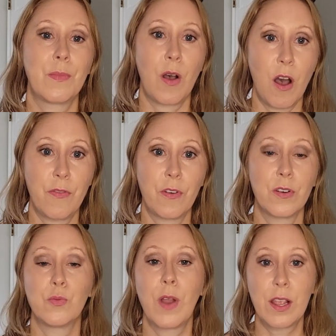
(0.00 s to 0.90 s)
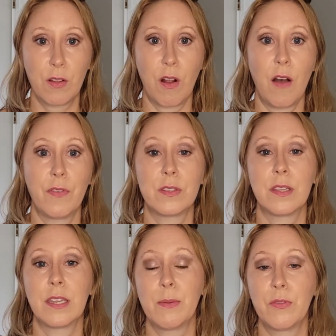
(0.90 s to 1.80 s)
offers, regular offers
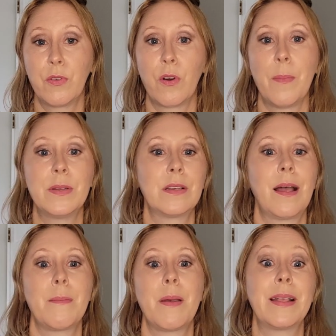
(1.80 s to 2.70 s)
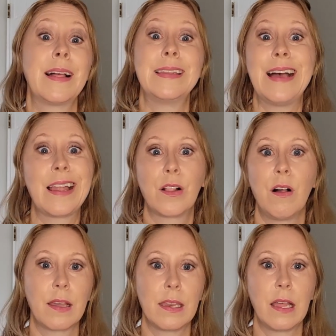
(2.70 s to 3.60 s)
the day before up until maybe 9
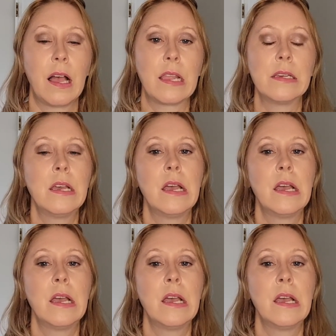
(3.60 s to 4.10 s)
o'clock at night,